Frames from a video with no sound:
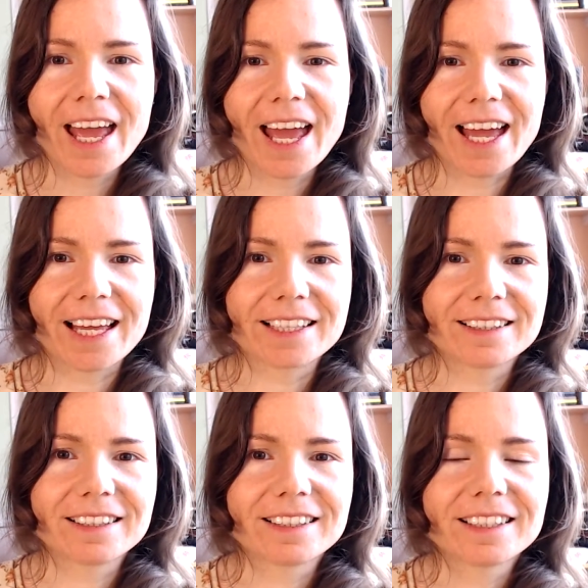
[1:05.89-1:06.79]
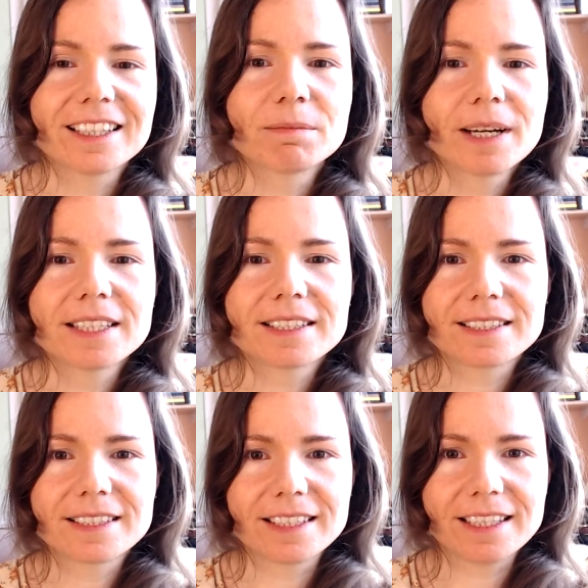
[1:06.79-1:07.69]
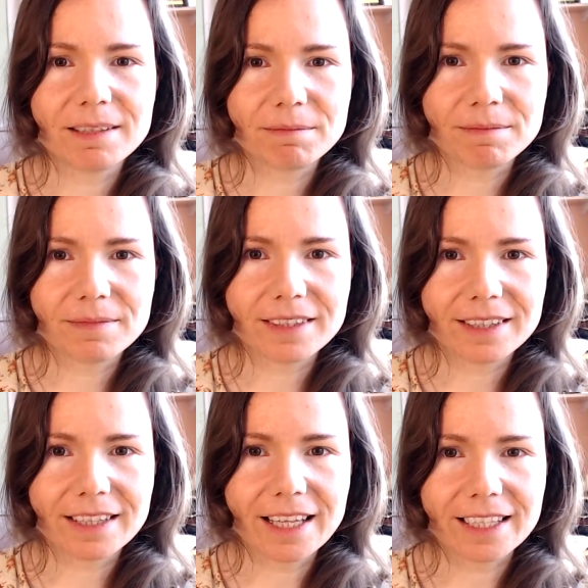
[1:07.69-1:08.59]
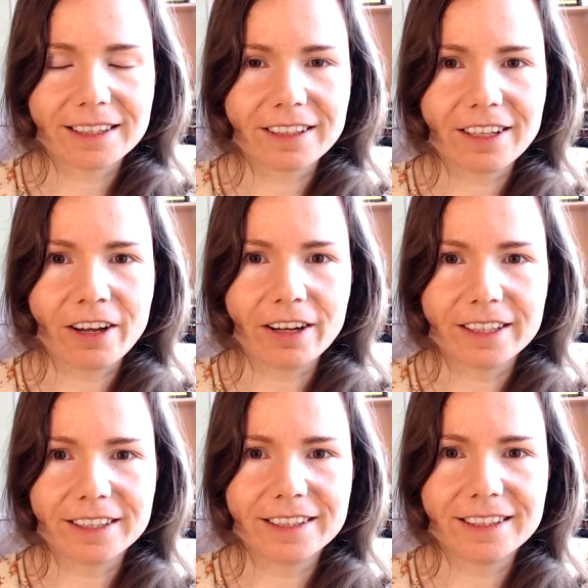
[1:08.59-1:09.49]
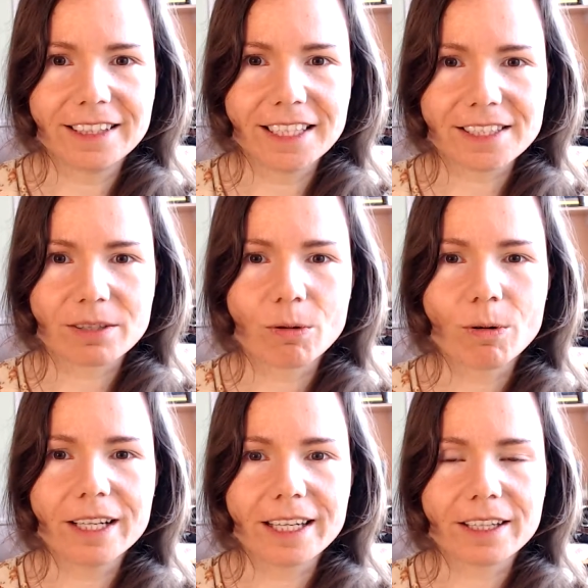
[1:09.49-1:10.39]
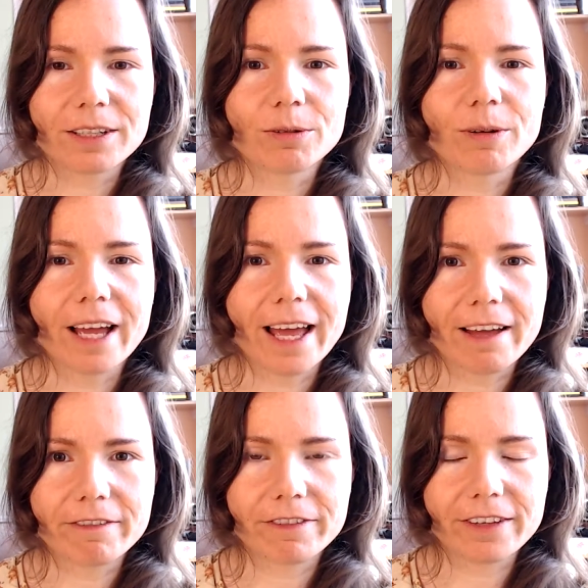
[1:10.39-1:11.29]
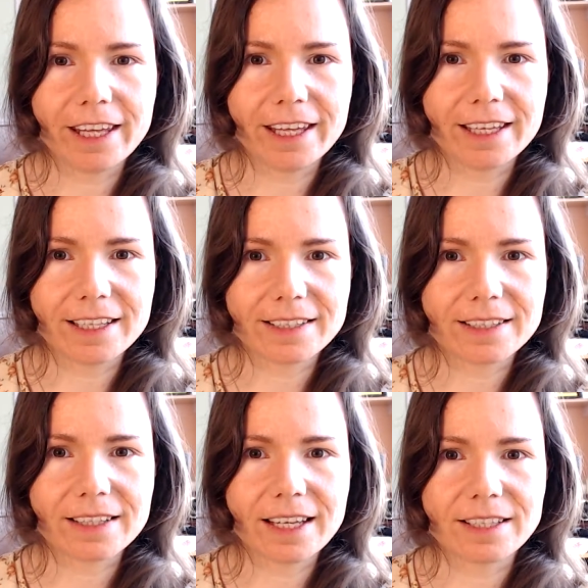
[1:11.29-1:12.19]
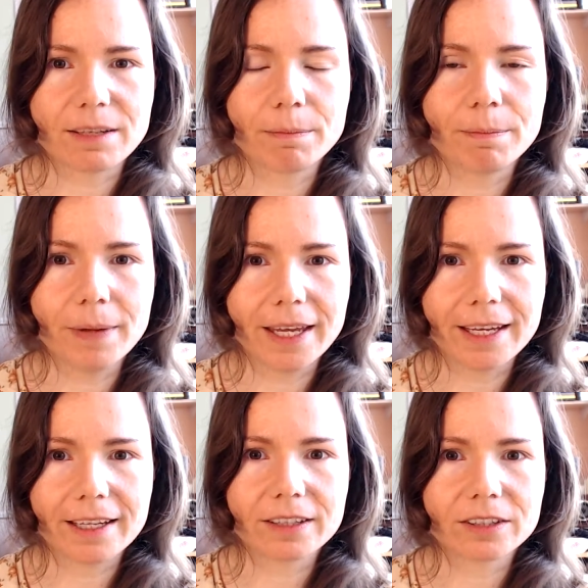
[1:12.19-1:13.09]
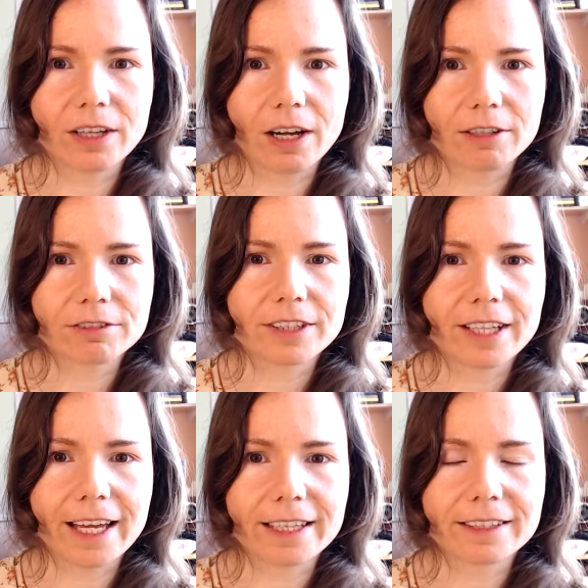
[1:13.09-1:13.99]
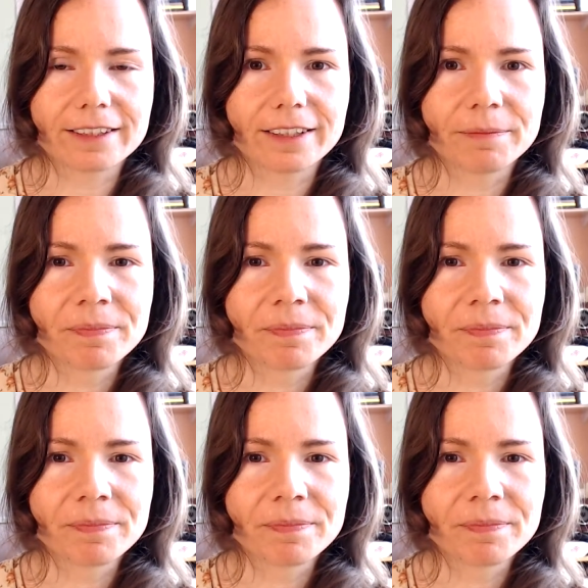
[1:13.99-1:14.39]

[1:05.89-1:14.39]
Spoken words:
And it might seem that this calling you have is a big thought, and